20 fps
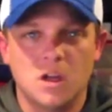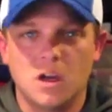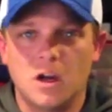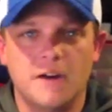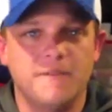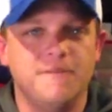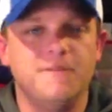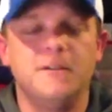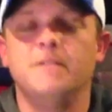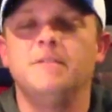
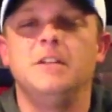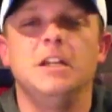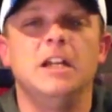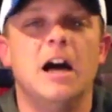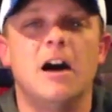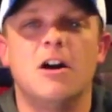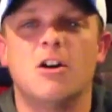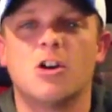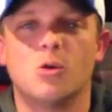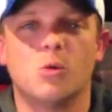a
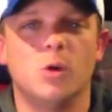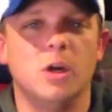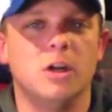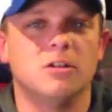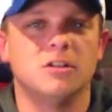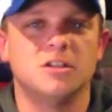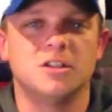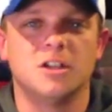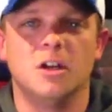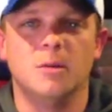$50
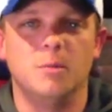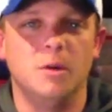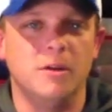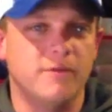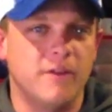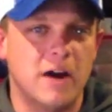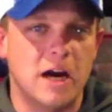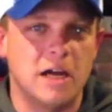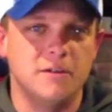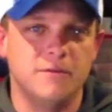reel is going to be
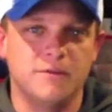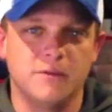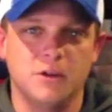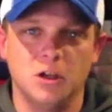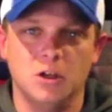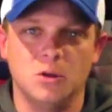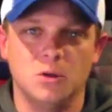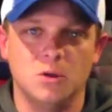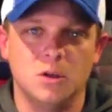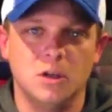fine for
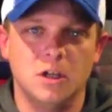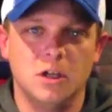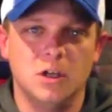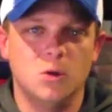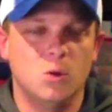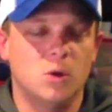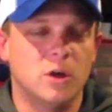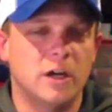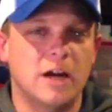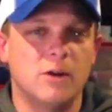you.
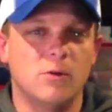What I